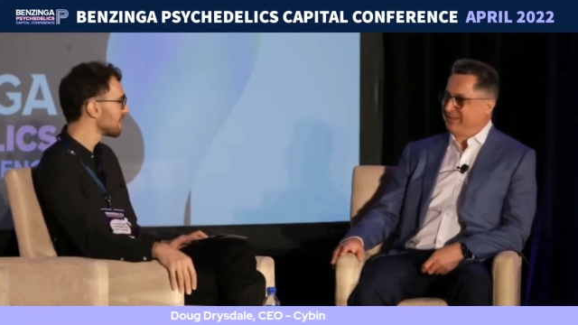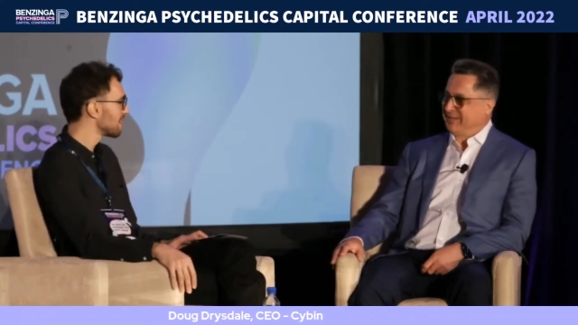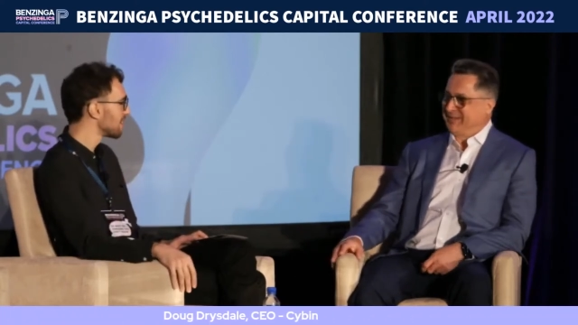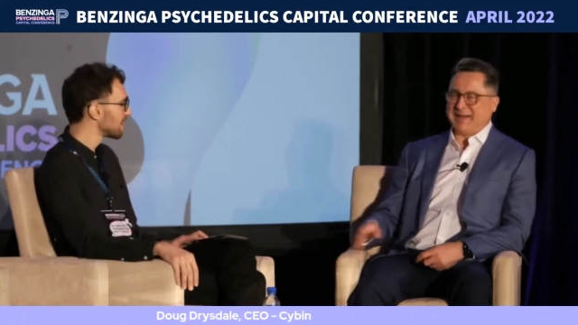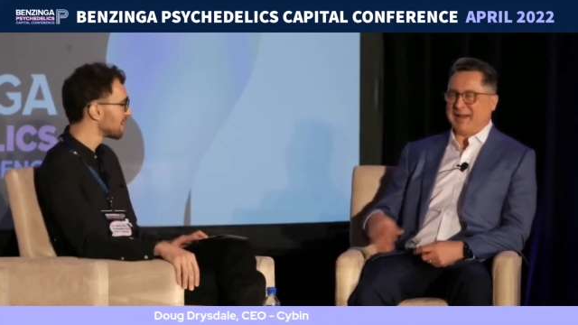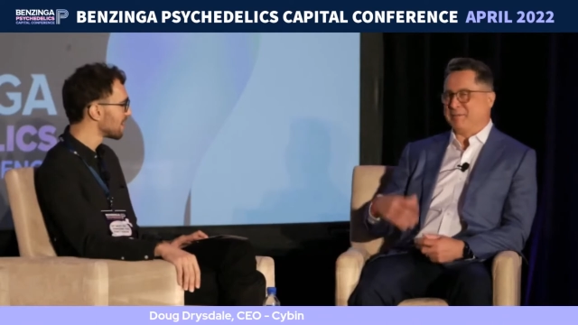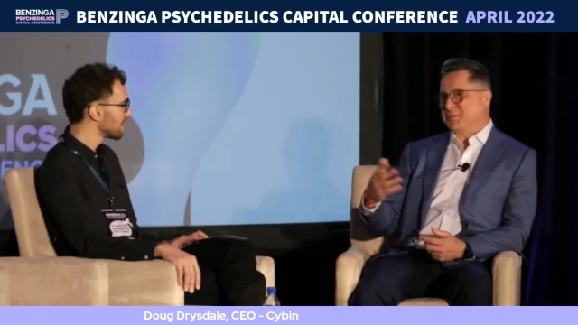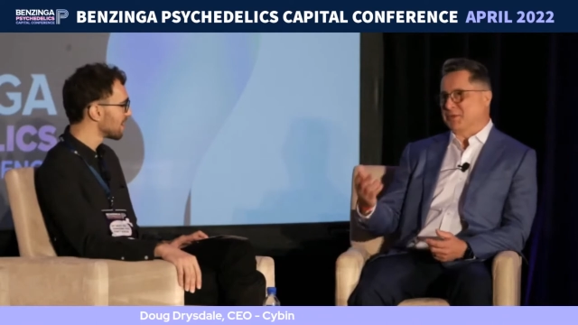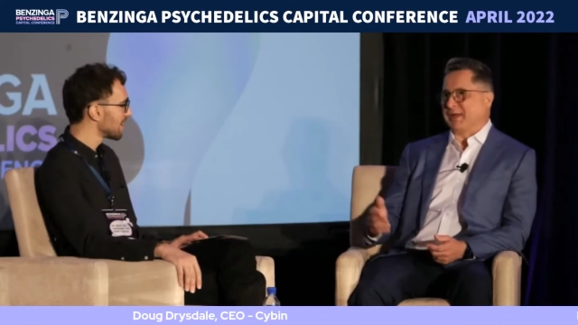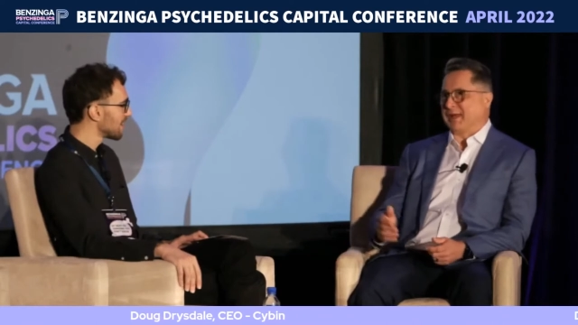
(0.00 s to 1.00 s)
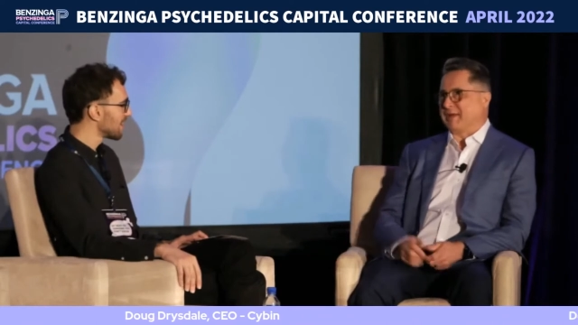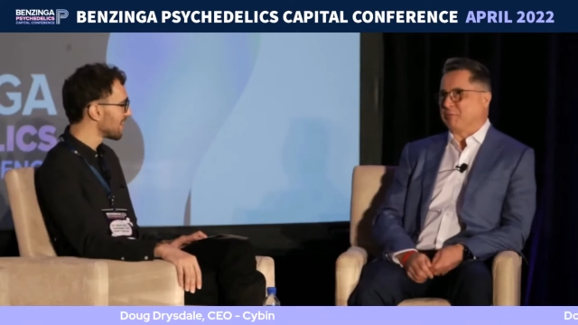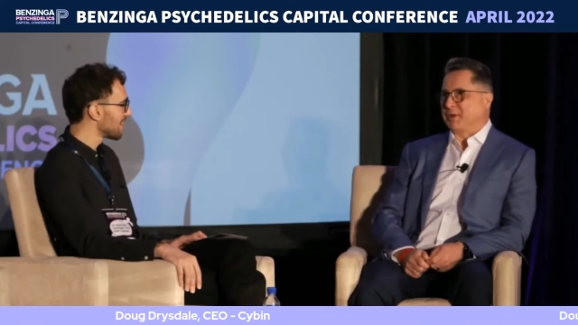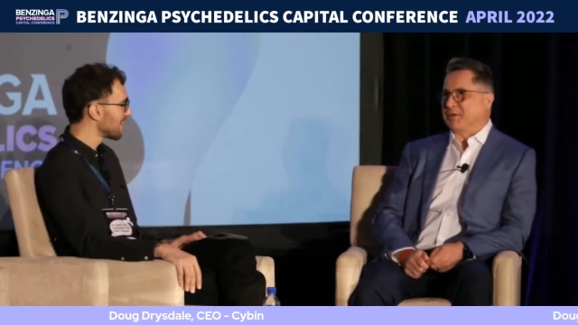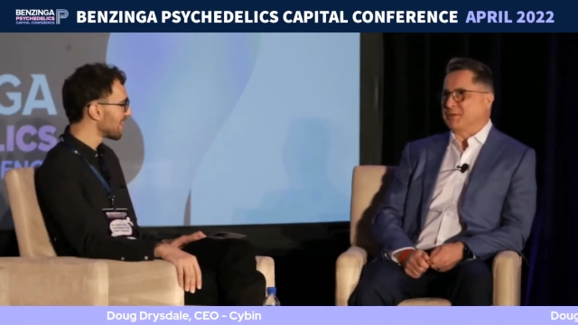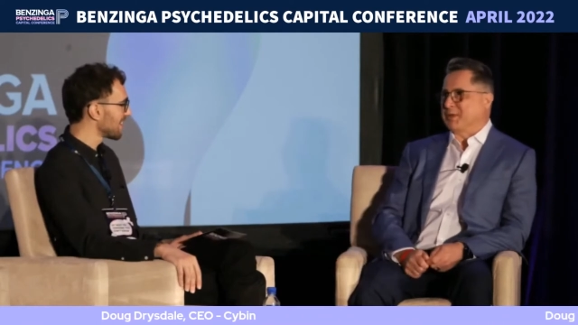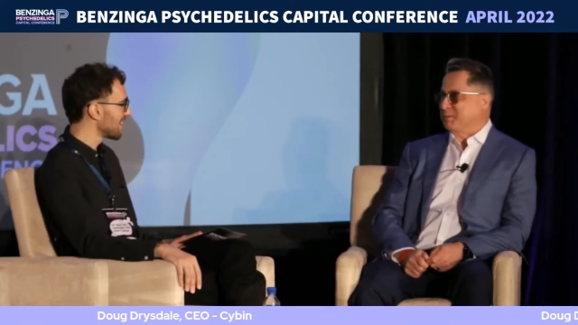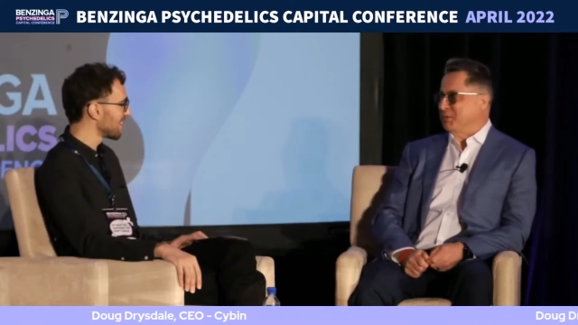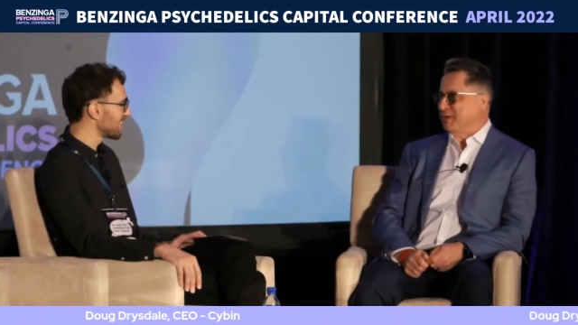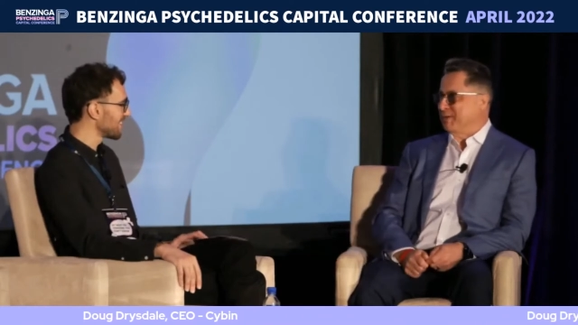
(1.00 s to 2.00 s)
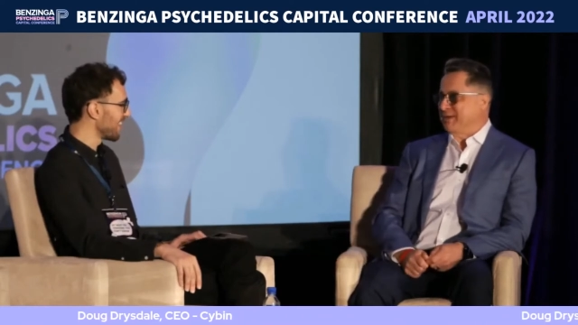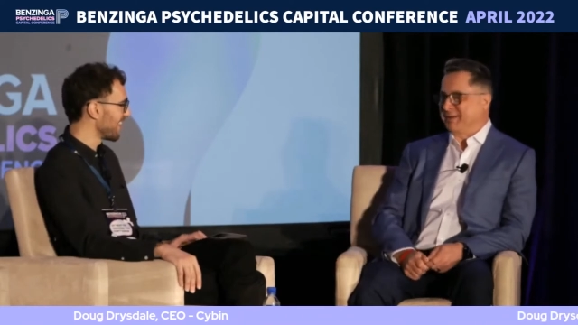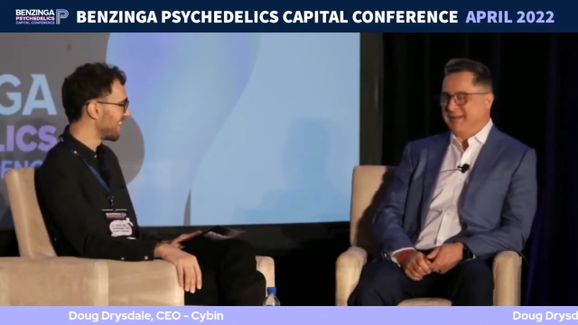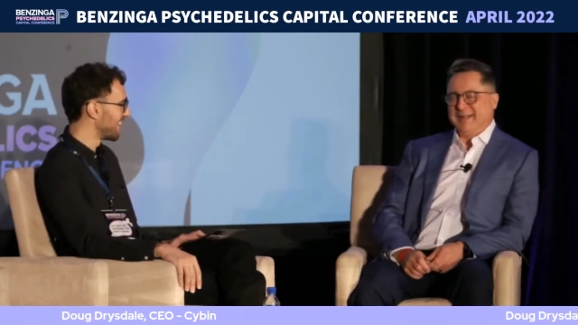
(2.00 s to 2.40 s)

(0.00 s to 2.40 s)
Speaker 1: yeah, I'm talking like everybody knows what I'm talking about. Yeah.